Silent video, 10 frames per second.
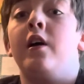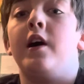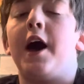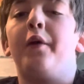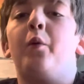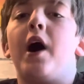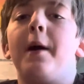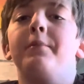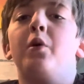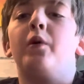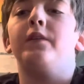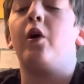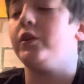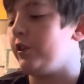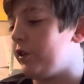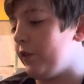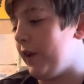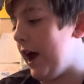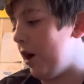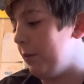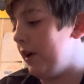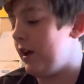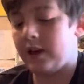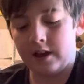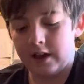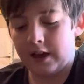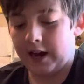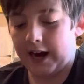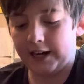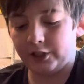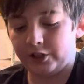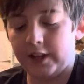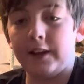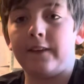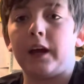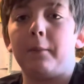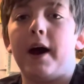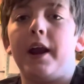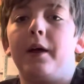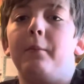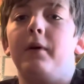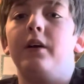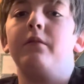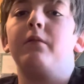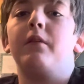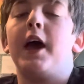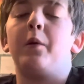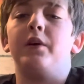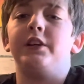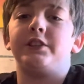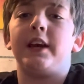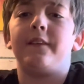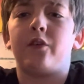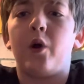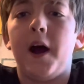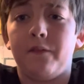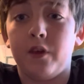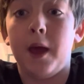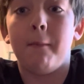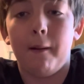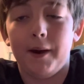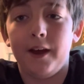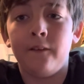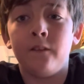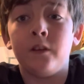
I don't know why I'm doing all this stuff now, but I just didn't think about it. But anyways, yeah, that's all I have to say. Bye-bye.